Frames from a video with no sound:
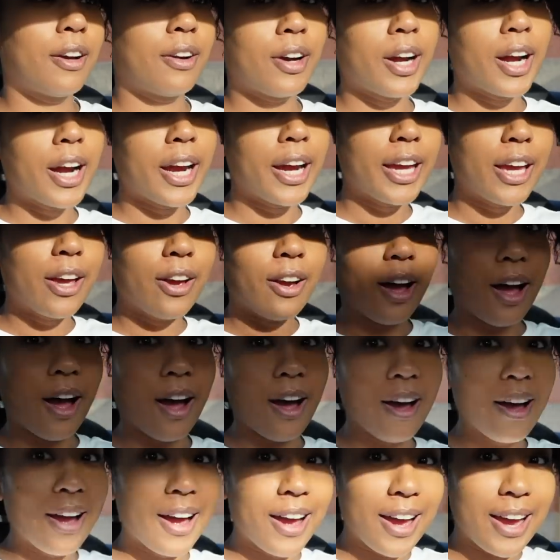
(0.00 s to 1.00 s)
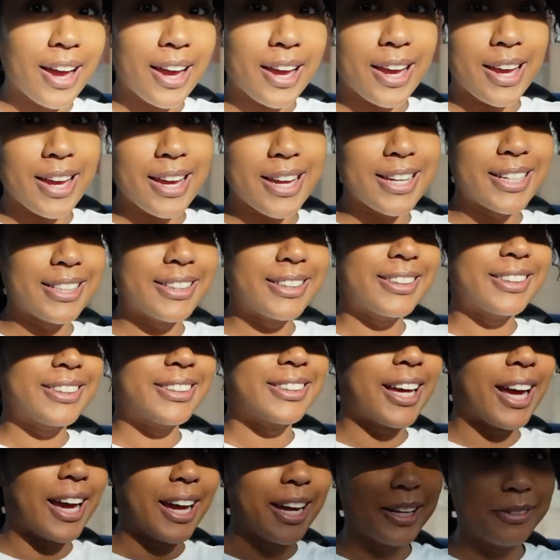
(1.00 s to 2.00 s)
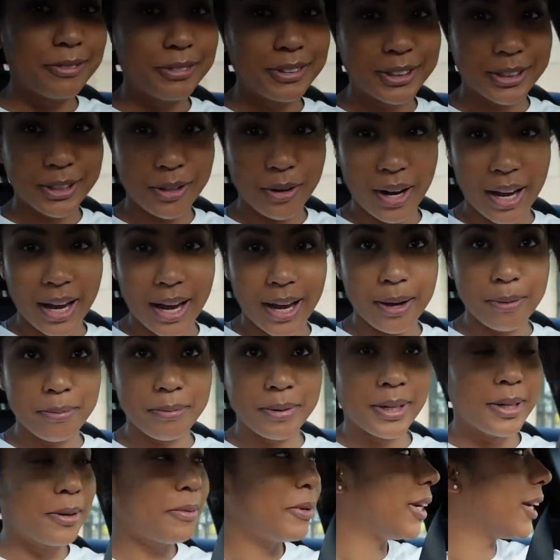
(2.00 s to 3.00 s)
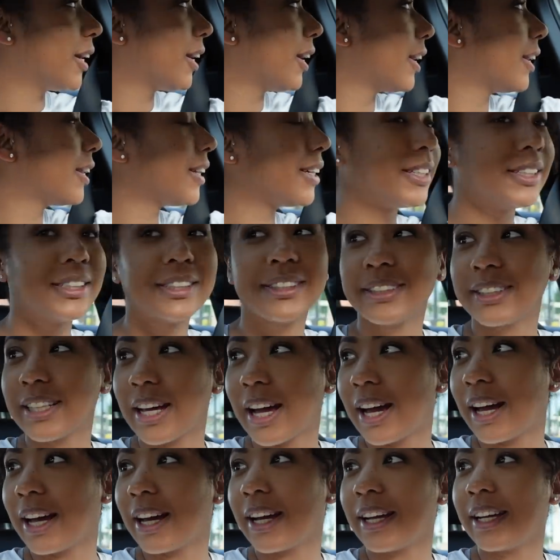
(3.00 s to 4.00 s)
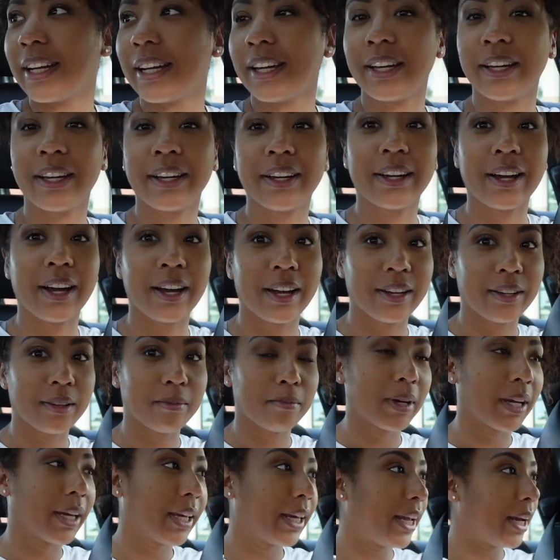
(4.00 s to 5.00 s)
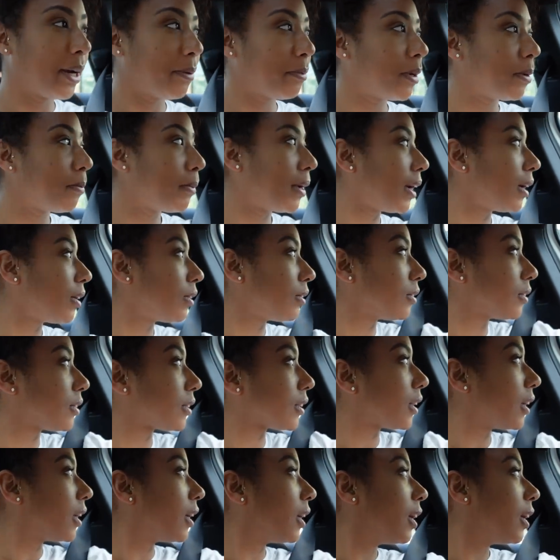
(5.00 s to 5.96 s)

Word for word: All right, you guys, I am so happy because I got my camera mount